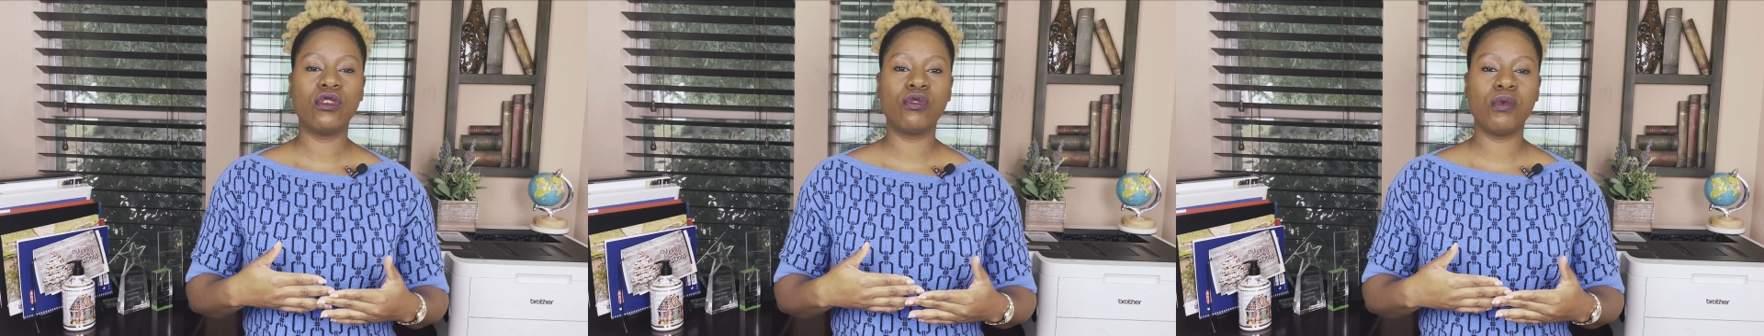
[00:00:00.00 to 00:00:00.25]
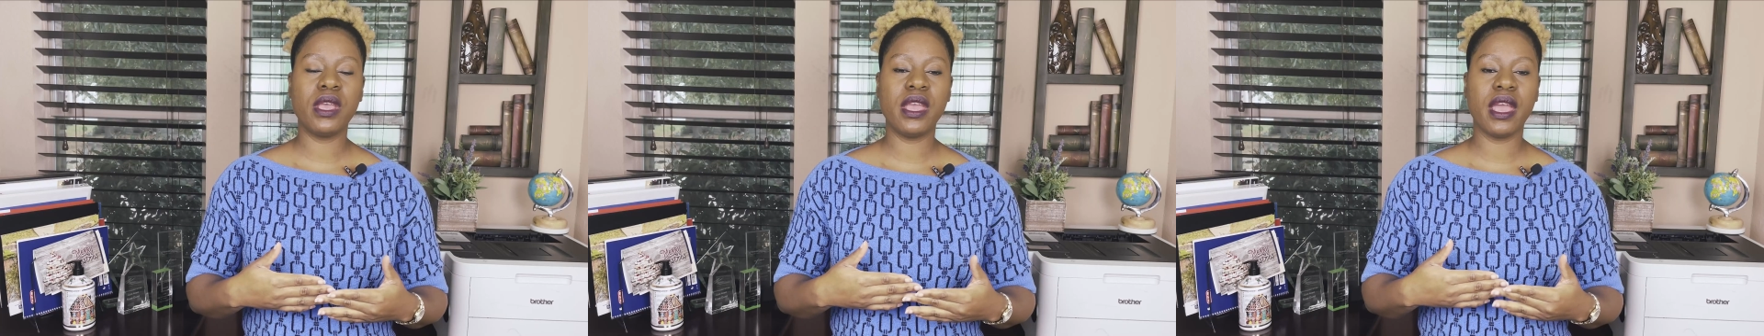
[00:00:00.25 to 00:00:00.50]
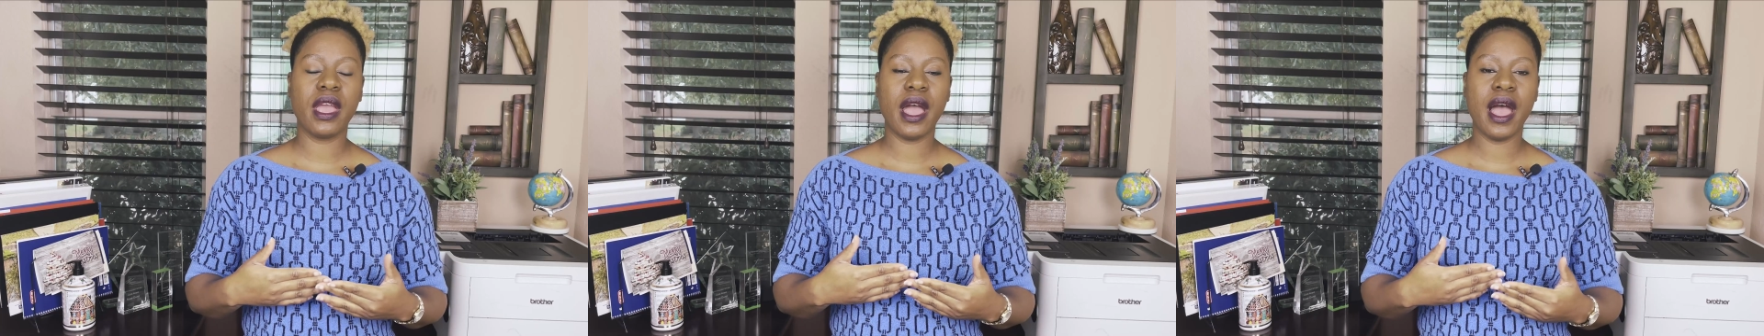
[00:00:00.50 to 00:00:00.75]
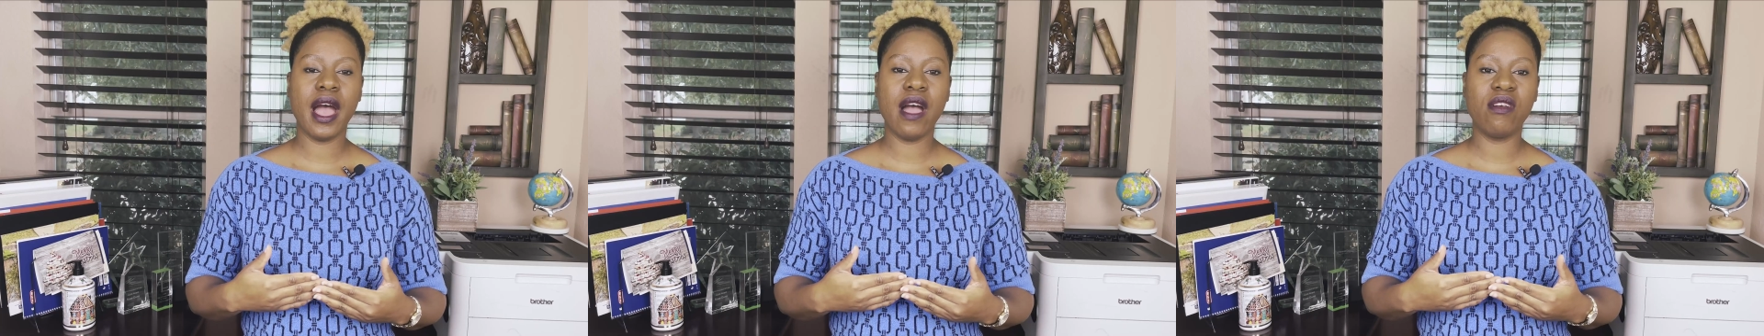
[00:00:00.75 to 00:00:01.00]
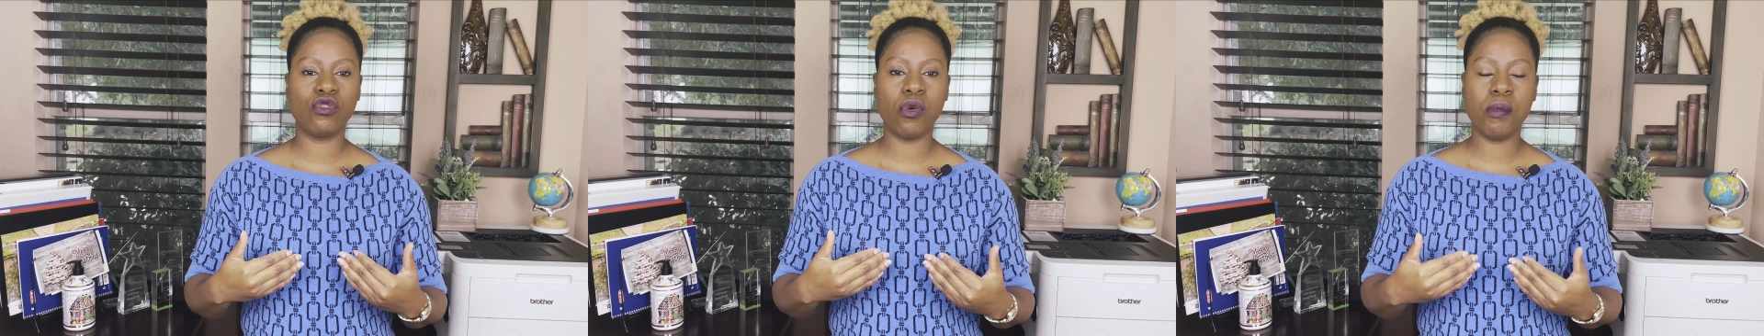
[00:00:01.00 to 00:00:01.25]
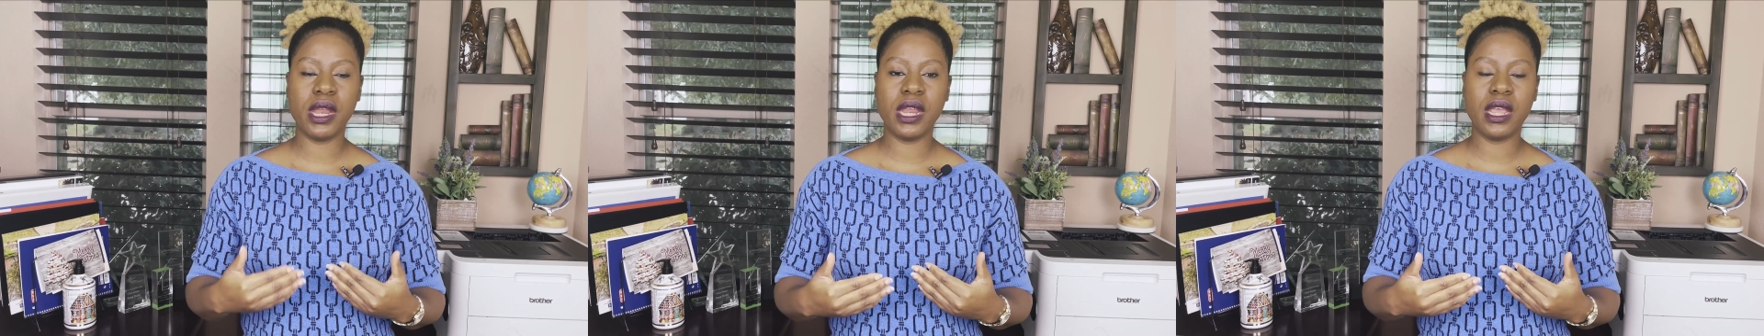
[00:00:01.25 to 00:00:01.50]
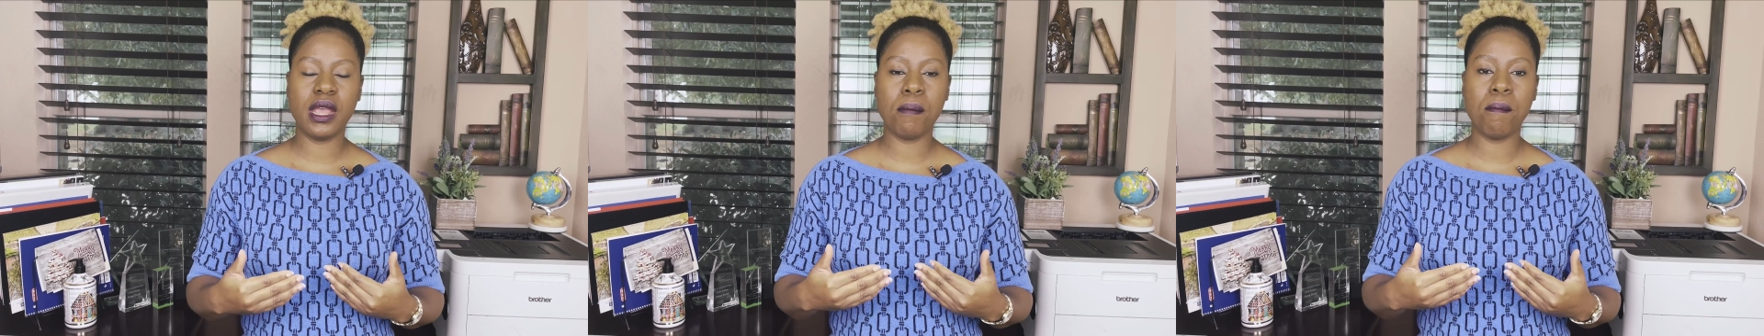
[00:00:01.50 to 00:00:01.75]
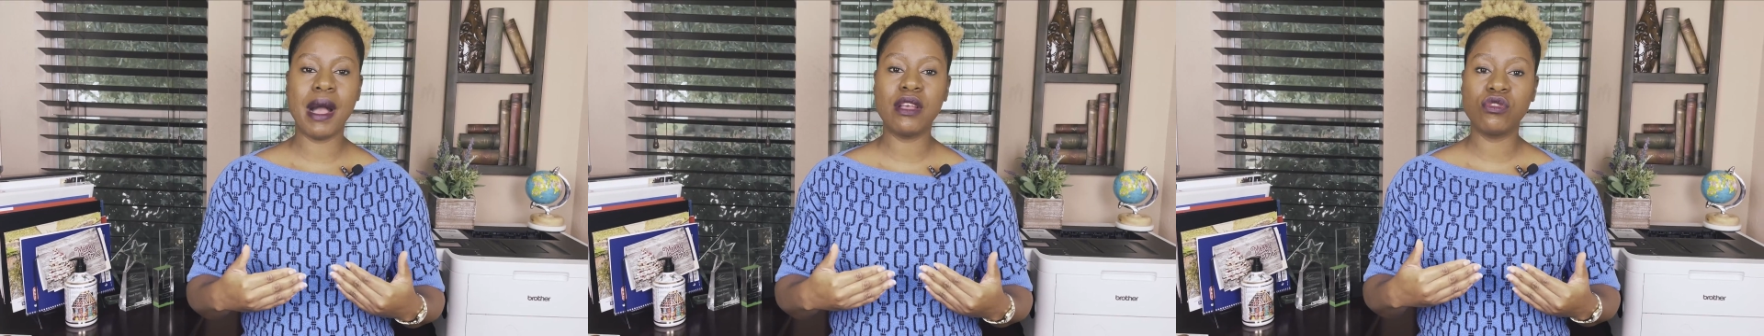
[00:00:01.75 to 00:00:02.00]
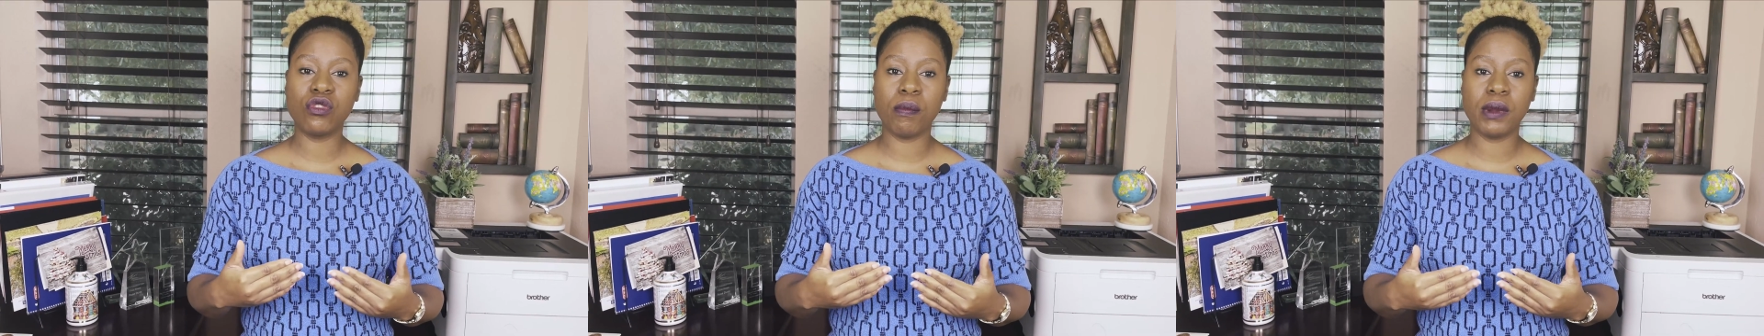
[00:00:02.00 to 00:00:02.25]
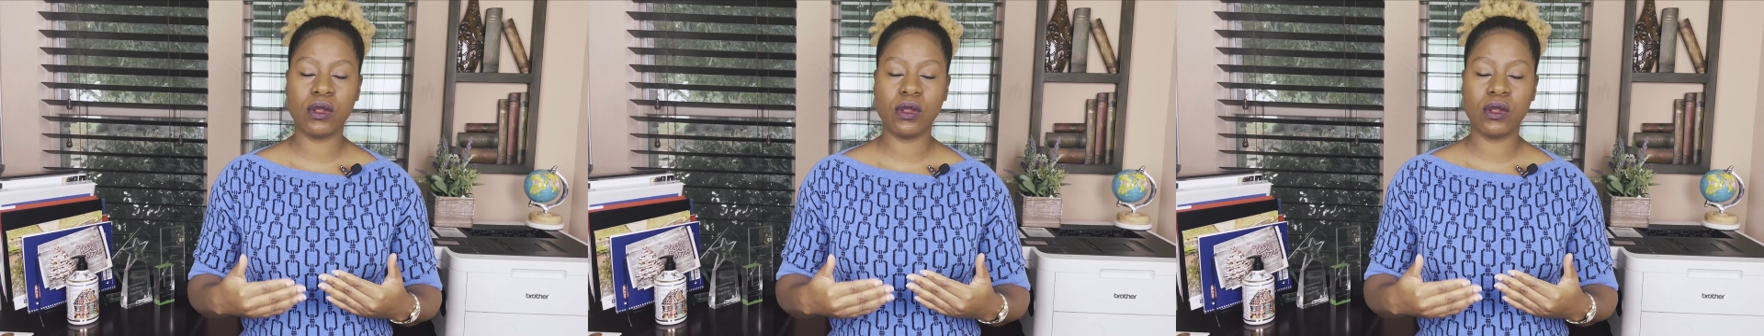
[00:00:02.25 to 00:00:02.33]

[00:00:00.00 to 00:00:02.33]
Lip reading: we have so many master plan